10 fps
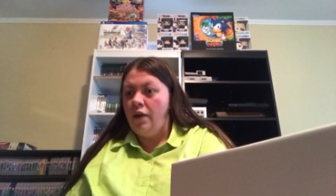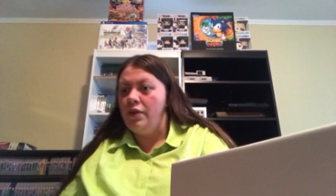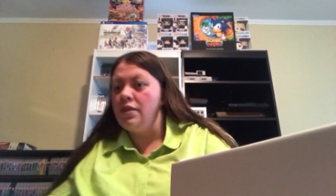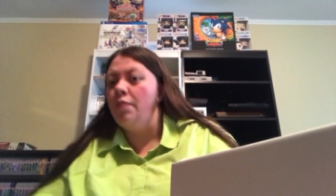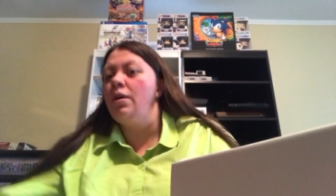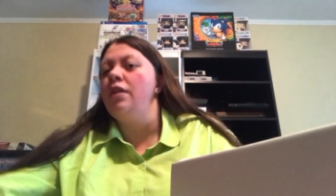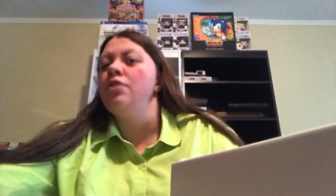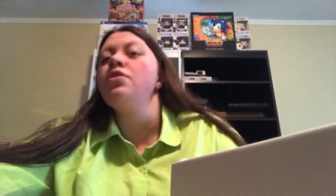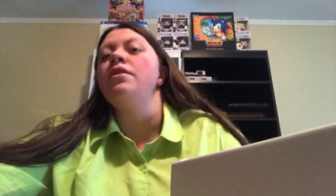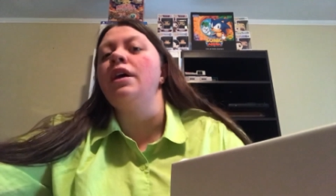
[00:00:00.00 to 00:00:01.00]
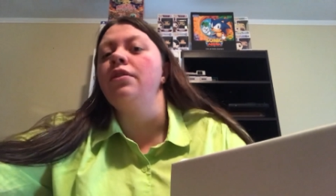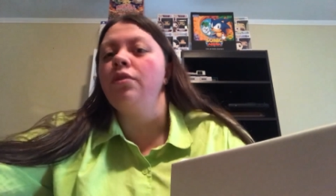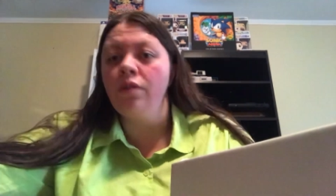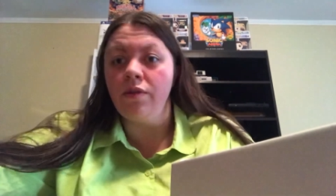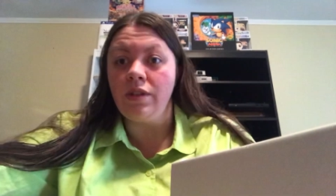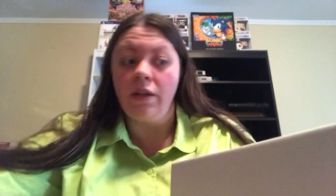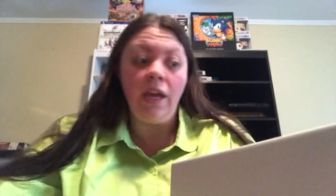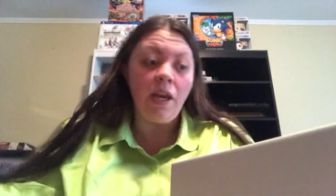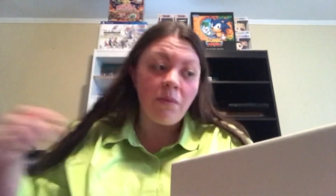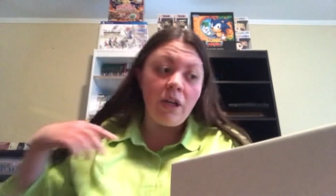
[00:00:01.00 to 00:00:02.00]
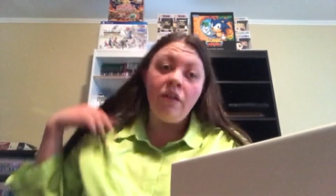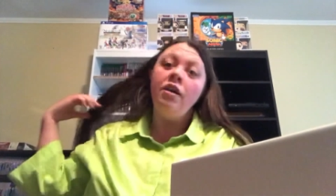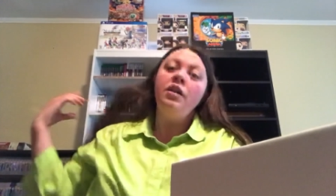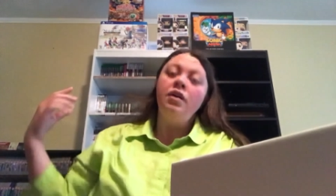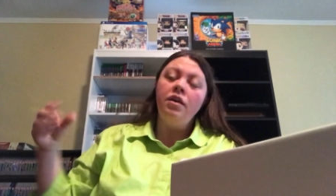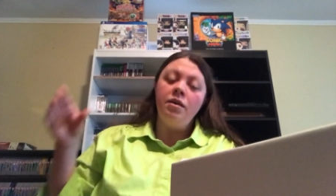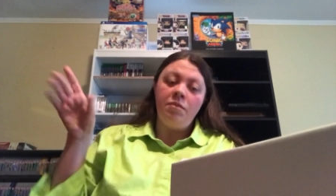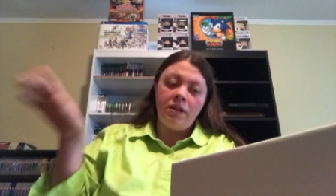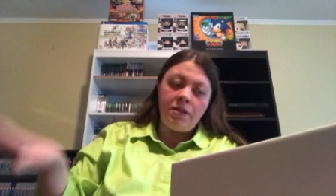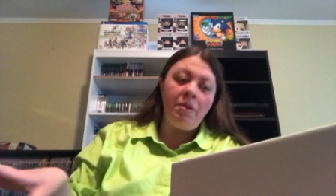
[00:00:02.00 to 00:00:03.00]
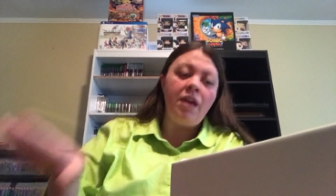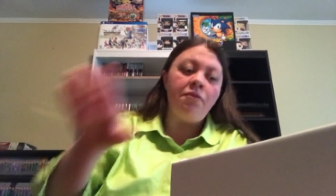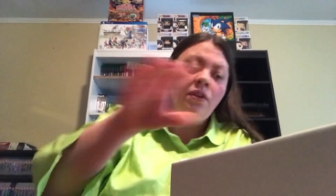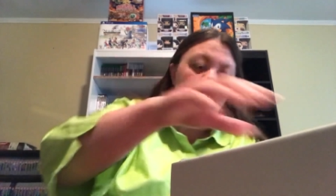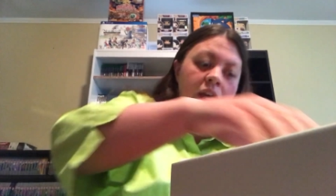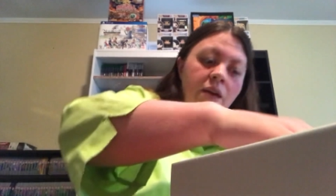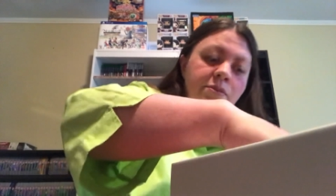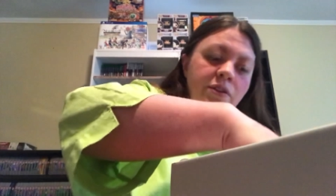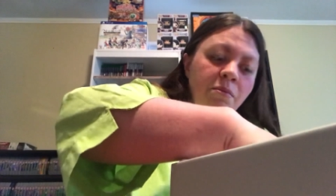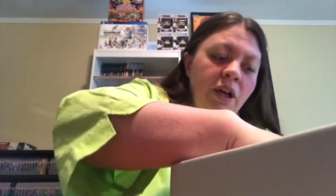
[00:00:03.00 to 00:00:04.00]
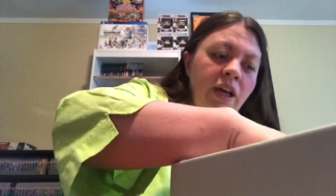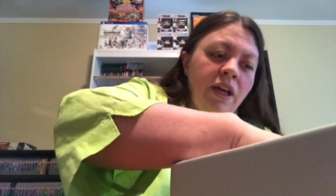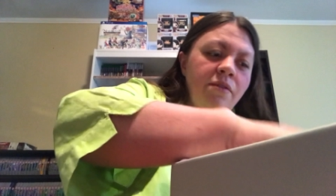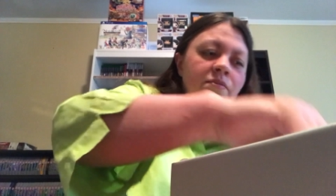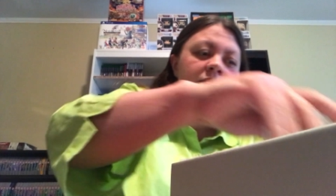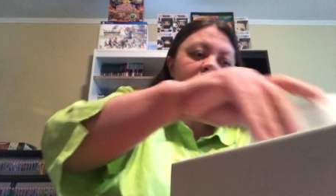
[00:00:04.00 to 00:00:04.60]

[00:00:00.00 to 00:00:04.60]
Obviously, I'm not going to show the download codes on camera because I pay for the games. They're mine.